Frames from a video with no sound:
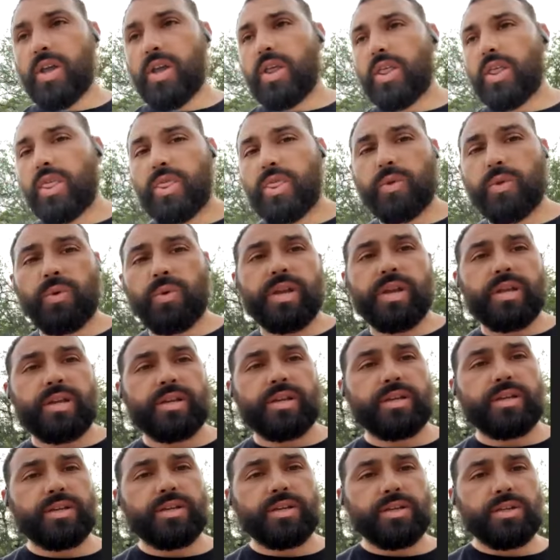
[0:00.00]
3,
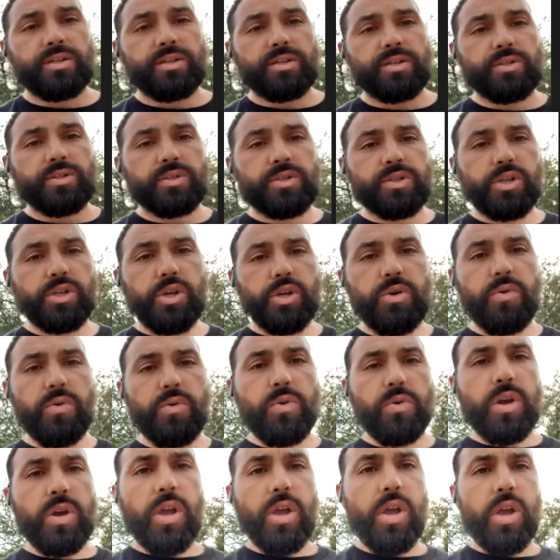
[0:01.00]
2,
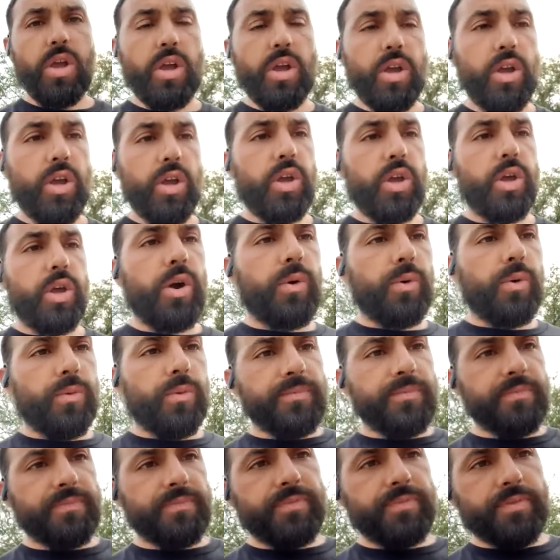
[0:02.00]
go.
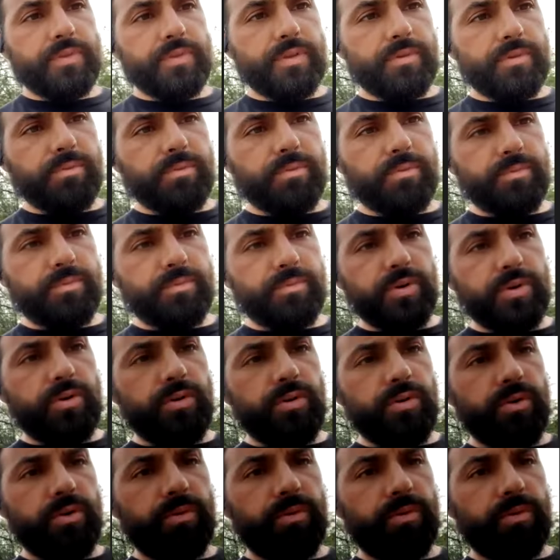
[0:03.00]
Boom, just